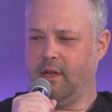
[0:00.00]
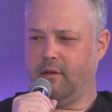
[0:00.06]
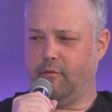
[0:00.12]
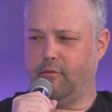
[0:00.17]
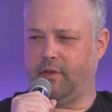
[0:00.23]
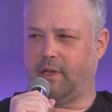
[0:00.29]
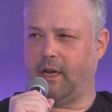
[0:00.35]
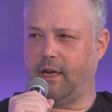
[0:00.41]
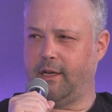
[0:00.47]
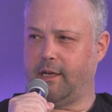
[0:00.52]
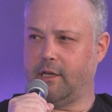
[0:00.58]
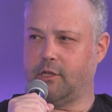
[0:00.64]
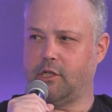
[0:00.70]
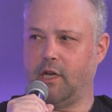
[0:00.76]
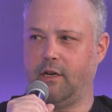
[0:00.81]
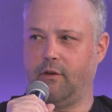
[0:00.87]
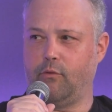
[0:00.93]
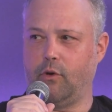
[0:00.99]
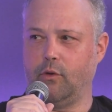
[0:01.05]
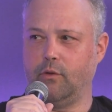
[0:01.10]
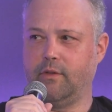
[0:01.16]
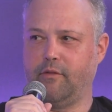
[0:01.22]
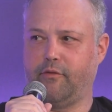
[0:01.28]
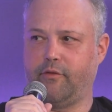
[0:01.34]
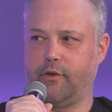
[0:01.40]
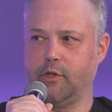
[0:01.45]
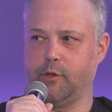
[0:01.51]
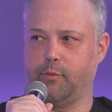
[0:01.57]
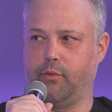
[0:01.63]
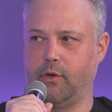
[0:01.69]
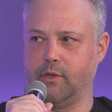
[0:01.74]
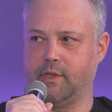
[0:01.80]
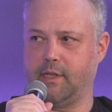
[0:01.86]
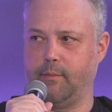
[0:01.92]
Vitalik actually wrote the first
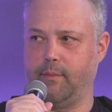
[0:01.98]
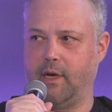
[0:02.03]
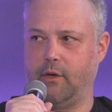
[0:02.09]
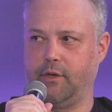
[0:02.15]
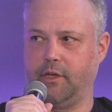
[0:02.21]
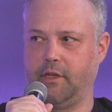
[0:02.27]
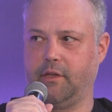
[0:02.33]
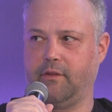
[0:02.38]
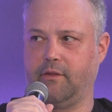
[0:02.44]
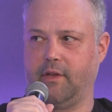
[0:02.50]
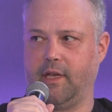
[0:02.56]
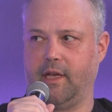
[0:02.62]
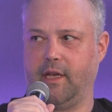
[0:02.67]
post about it